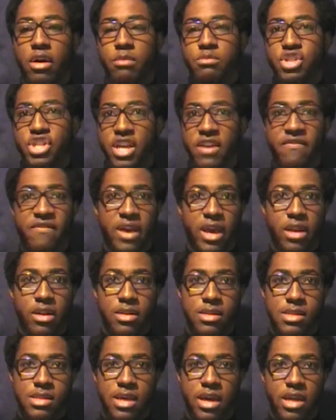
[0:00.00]
check
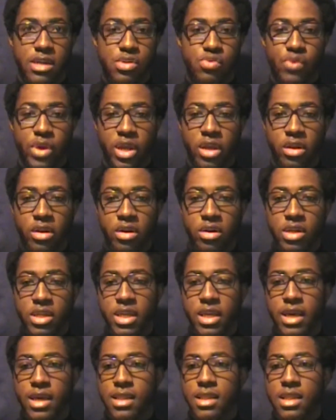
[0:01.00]
vital signs
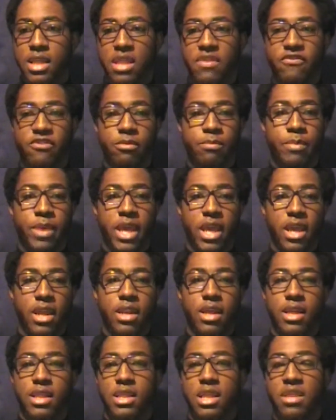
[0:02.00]
regularly, assess for
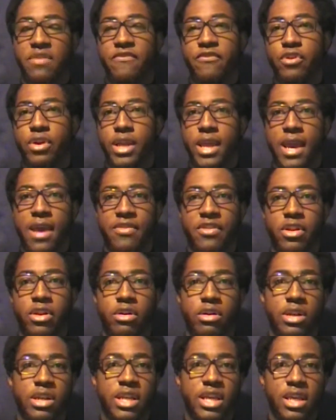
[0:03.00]
pain, assess for
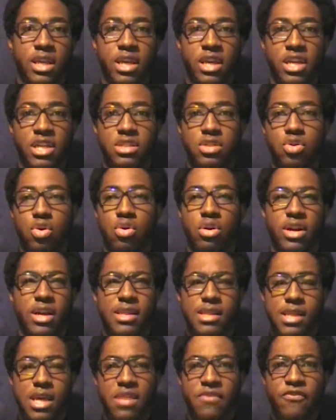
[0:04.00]
catheter leakage, or
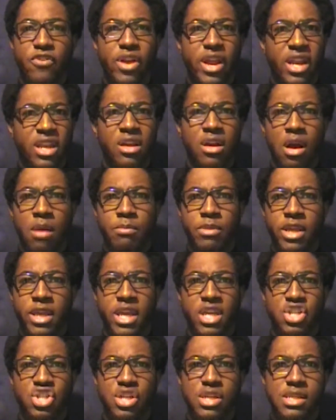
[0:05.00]
assess for any
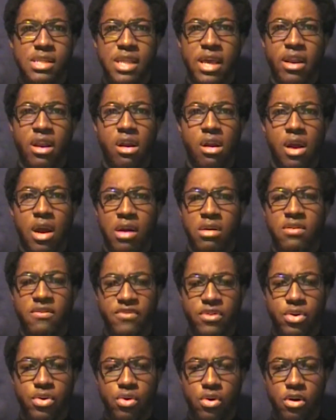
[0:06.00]
complications that are out
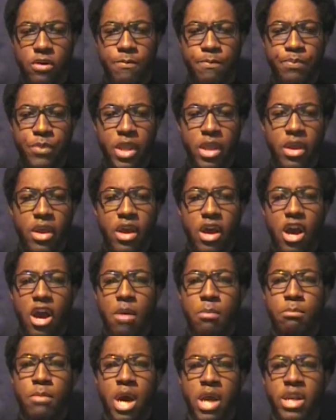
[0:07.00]
of the norm.
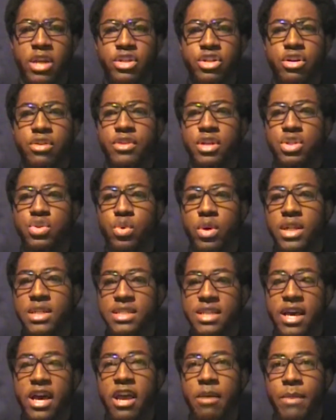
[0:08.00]
Monitor the dwell
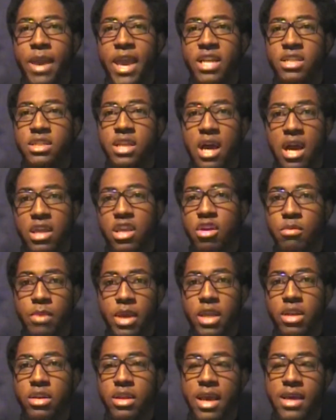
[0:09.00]
time and
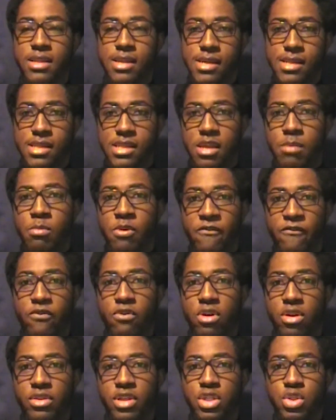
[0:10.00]
document. As I said
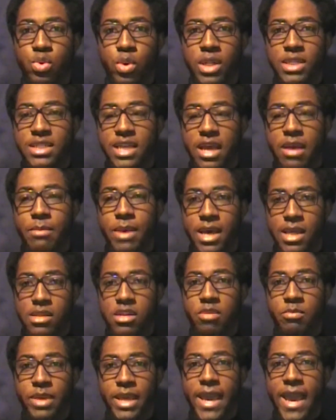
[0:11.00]
before, the dwell time has
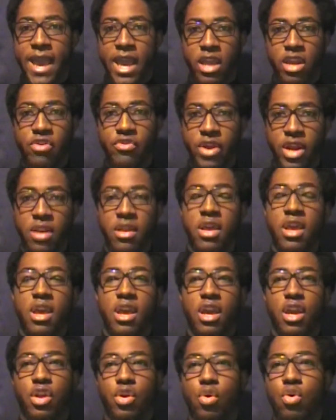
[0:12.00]
to be accurate
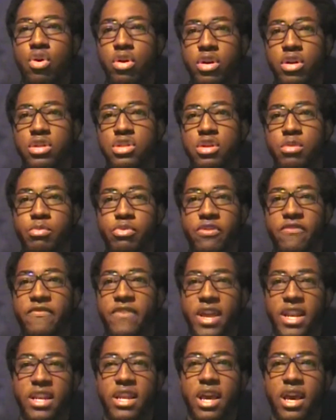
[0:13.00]
in order to
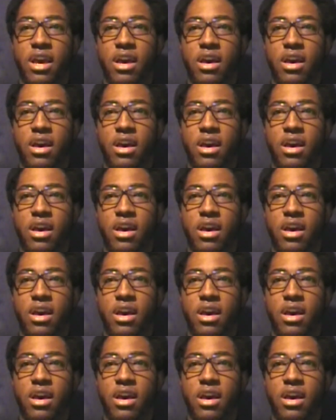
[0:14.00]
prevent